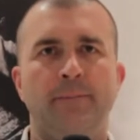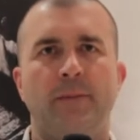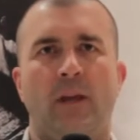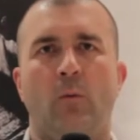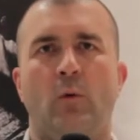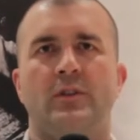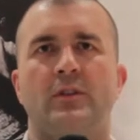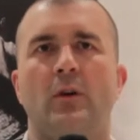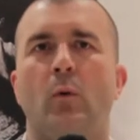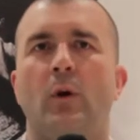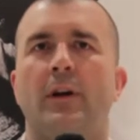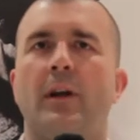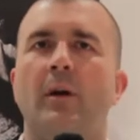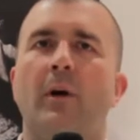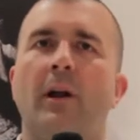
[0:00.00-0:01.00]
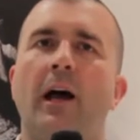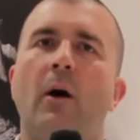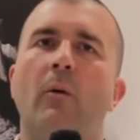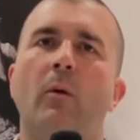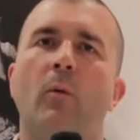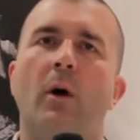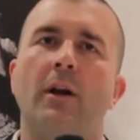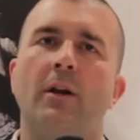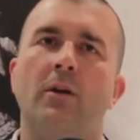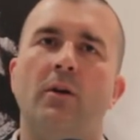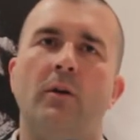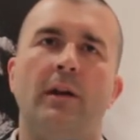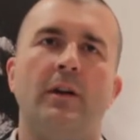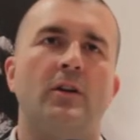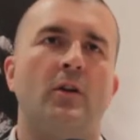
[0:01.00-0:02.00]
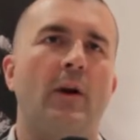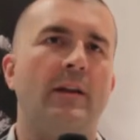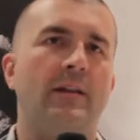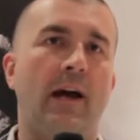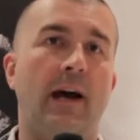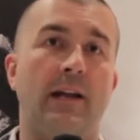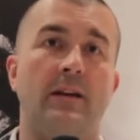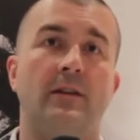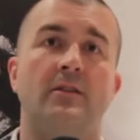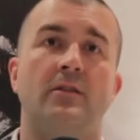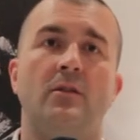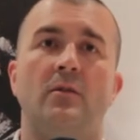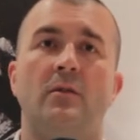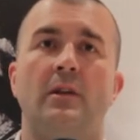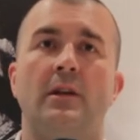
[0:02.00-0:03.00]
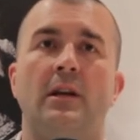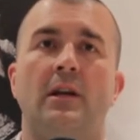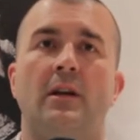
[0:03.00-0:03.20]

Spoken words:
And we're still working about how we want to integrate that into the